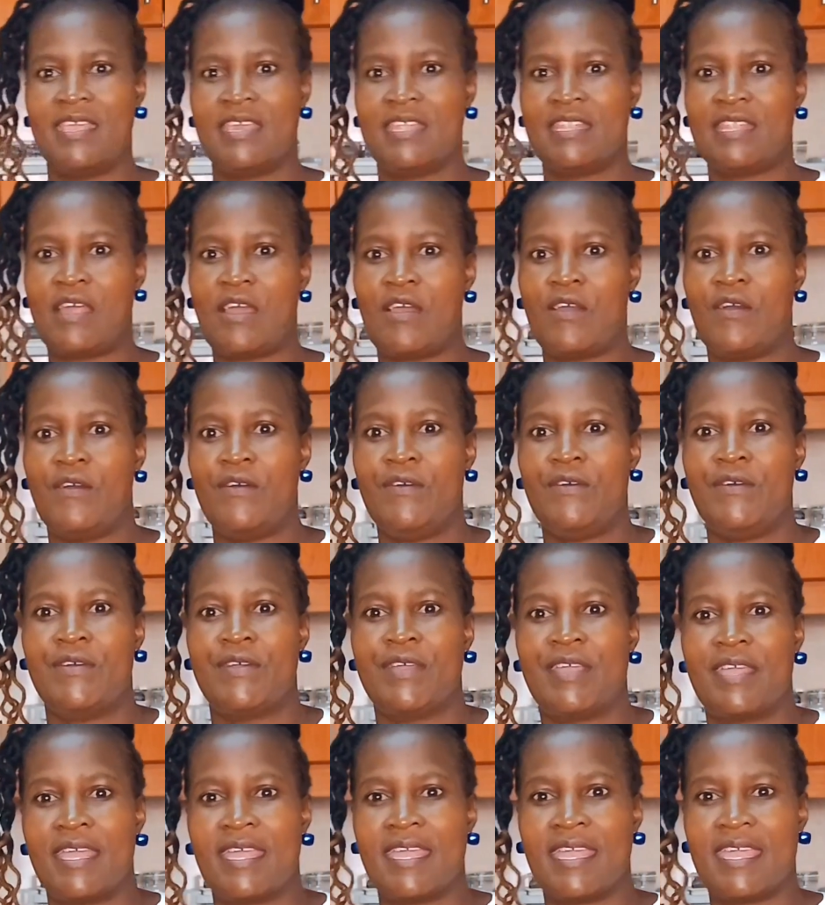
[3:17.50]
now
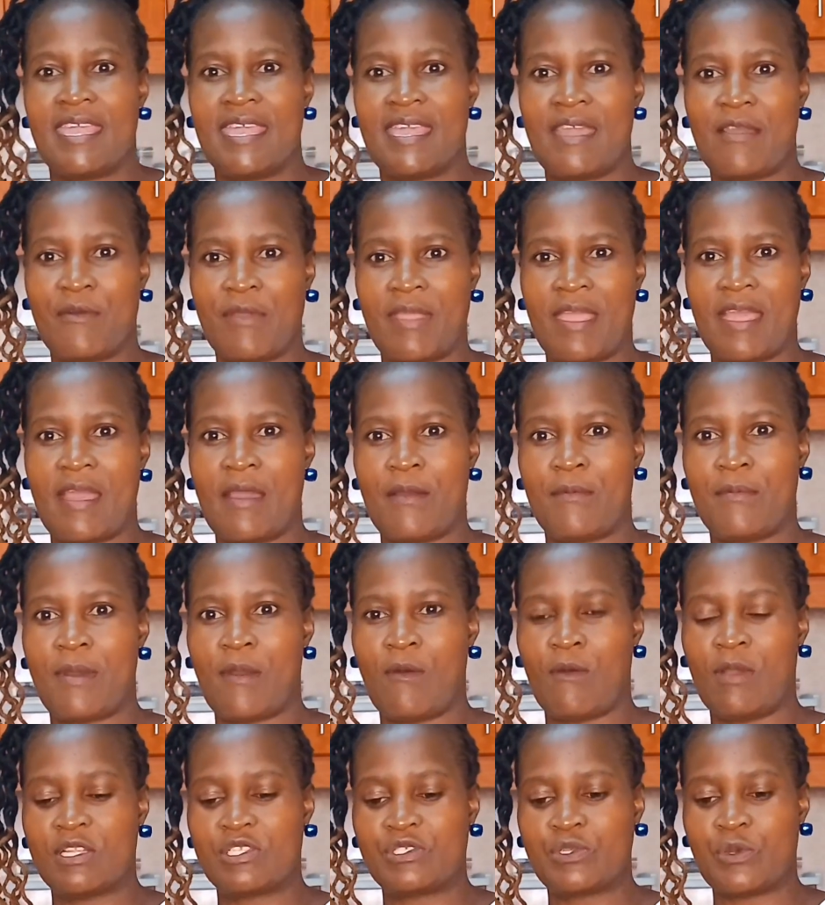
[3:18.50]
here we have
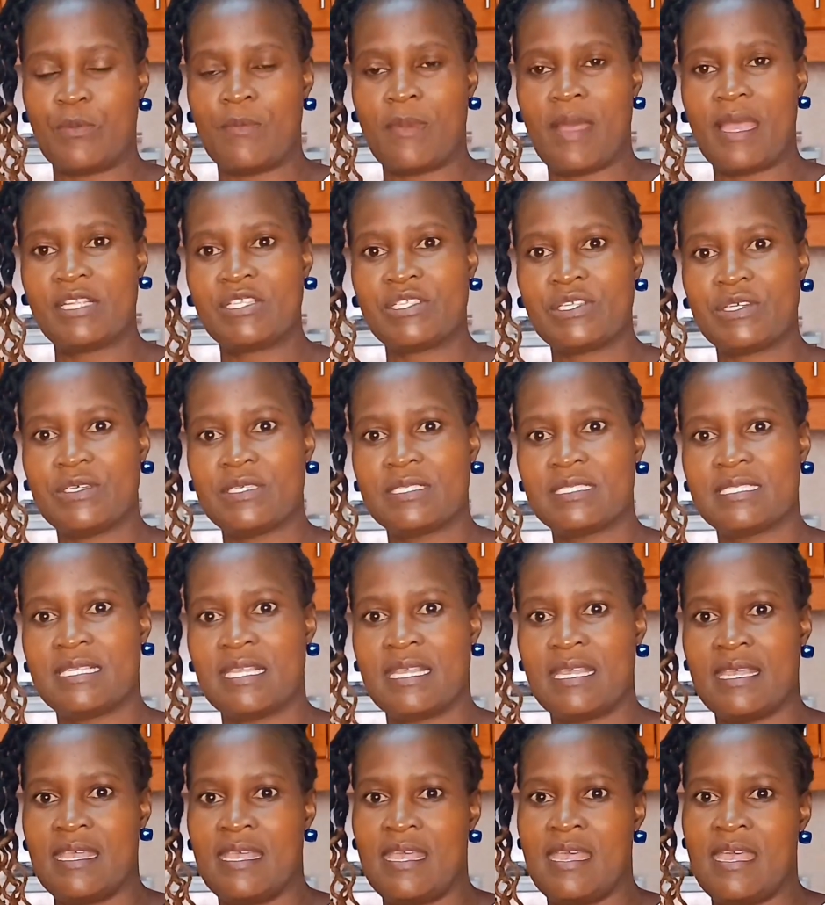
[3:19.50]
our tomatoes
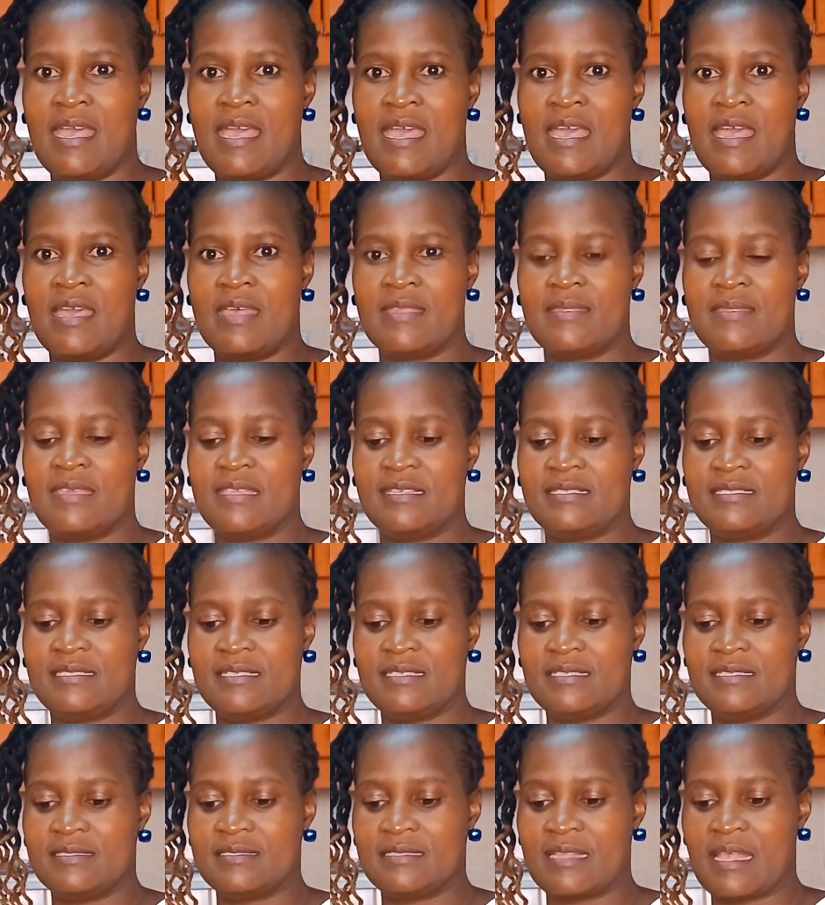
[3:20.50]
this
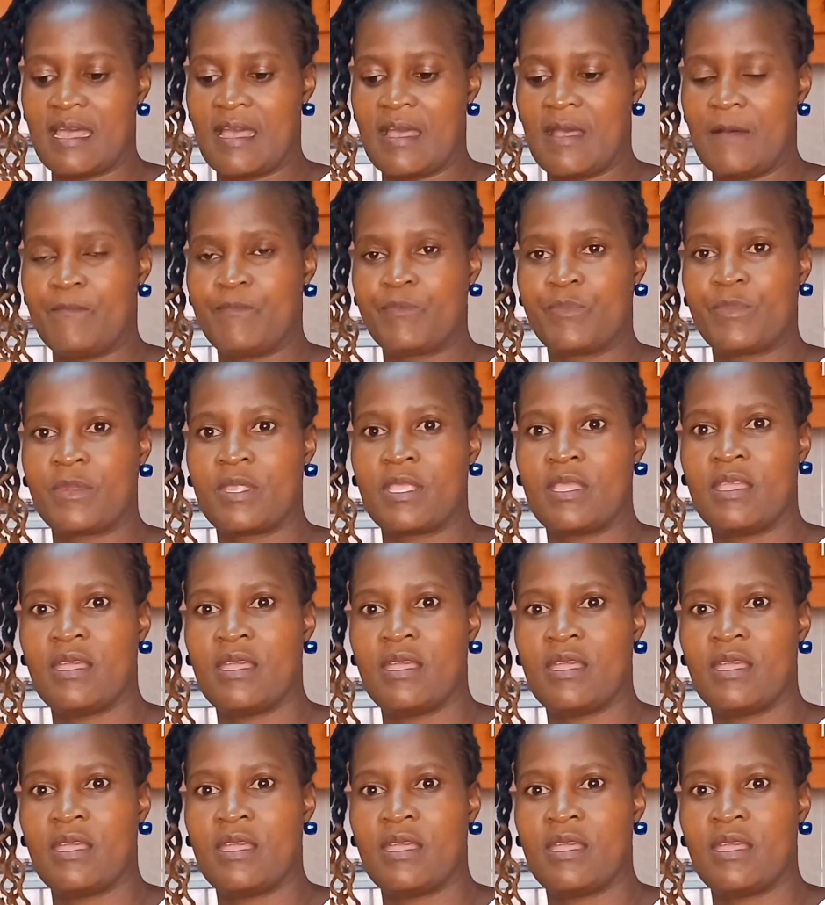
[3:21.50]
is um,